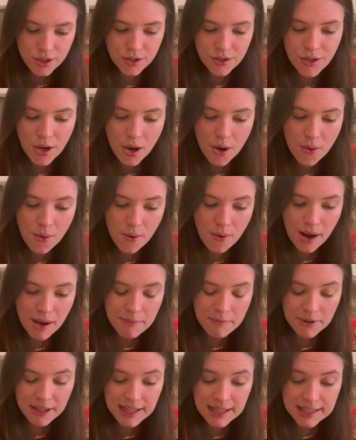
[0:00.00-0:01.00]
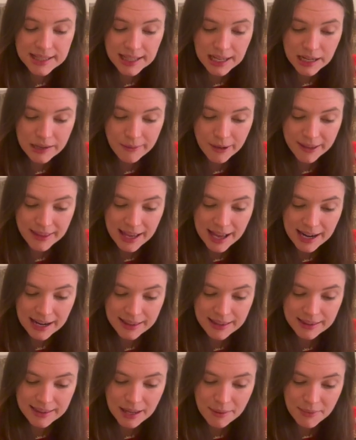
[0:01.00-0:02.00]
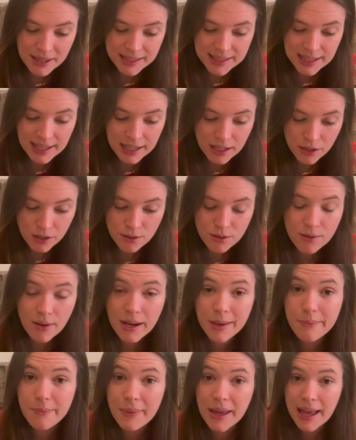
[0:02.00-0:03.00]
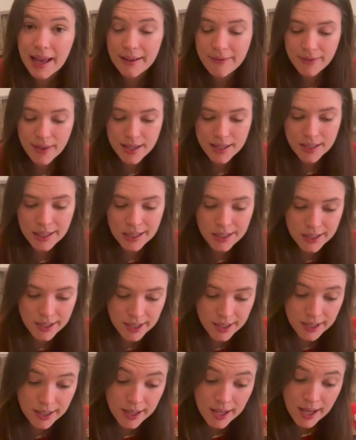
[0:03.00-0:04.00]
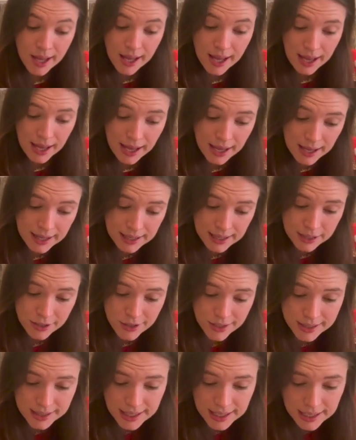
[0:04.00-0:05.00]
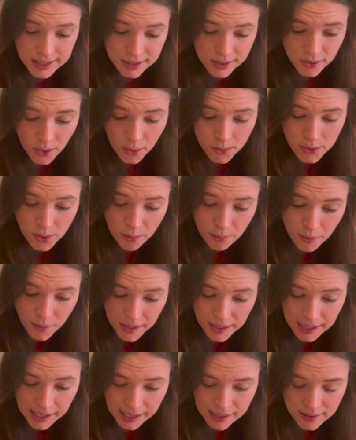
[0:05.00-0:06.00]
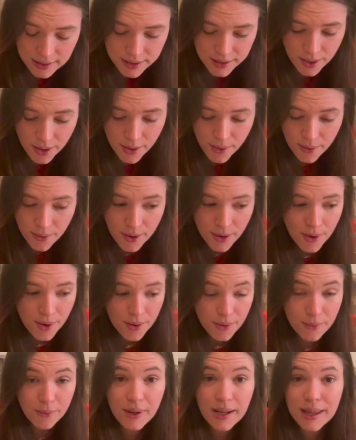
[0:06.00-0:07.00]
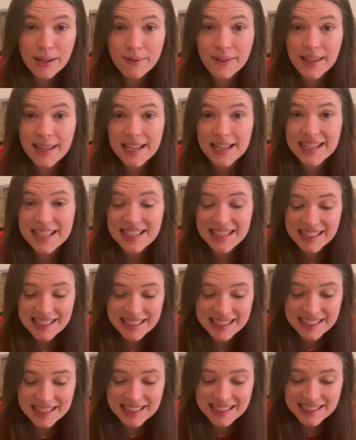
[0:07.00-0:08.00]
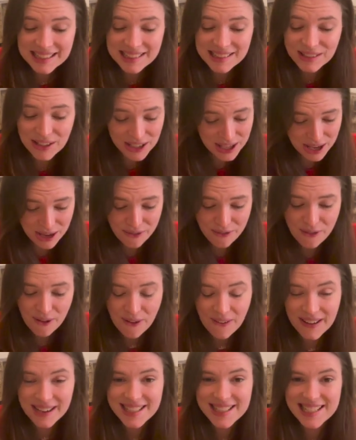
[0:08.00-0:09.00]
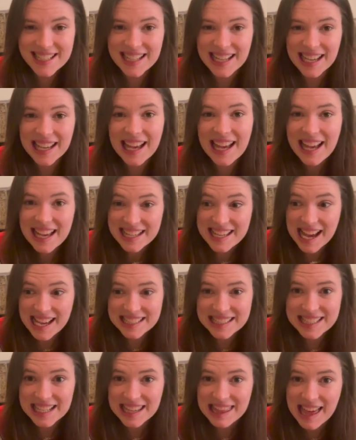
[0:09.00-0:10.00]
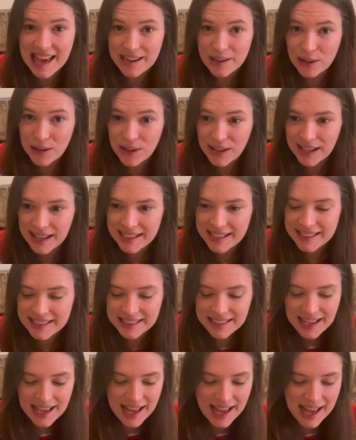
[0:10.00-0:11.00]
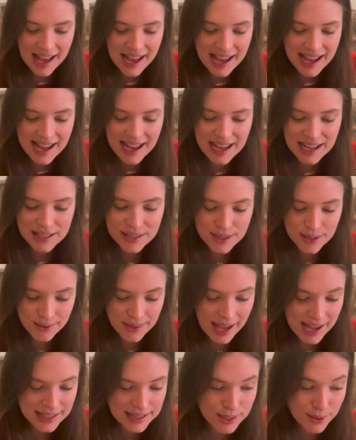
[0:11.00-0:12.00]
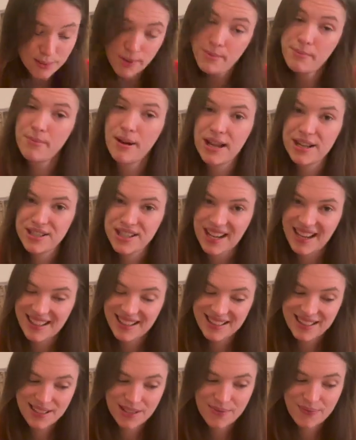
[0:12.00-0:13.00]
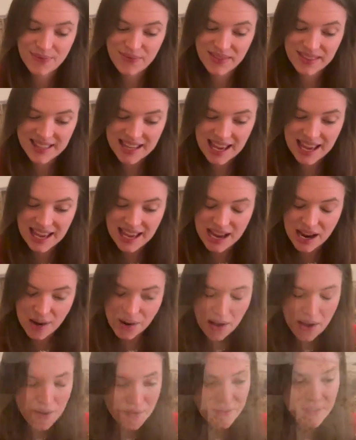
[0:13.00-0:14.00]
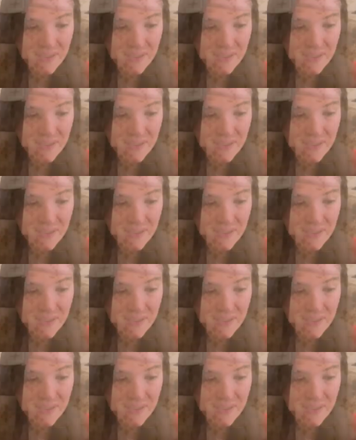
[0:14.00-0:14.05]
So I'm really excited about that. I think that means that I can use quite a bit of this yarn, and I just think it's so, so pretty. So really, really looking forward to casting that on. So that's one project taken care of.